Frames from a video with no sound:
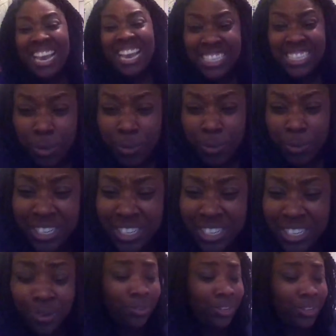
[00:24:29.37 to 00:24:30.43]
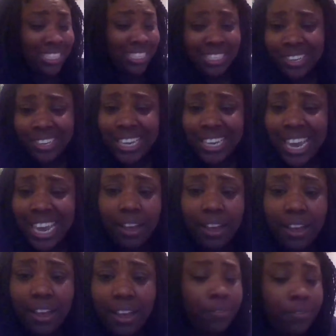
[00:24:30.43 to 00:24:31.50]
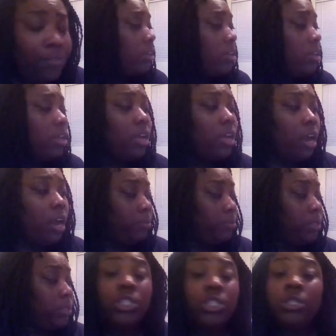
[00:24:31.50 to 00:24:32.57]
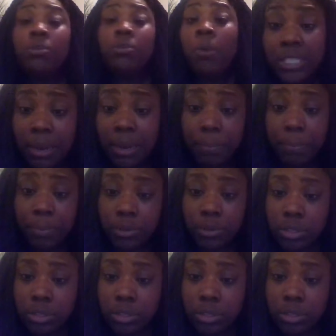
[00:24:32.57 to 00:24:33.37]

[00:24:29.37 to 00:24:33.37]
where we don't necessarily have so small samples.